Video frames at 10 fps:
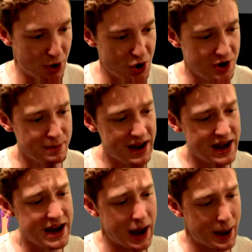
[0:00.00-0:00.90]
Poon
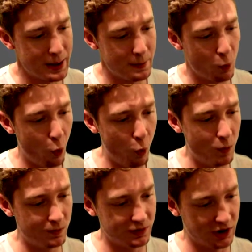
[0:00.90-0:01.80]
me!
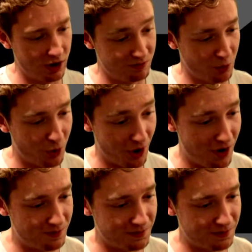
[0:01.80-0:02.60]
Or not.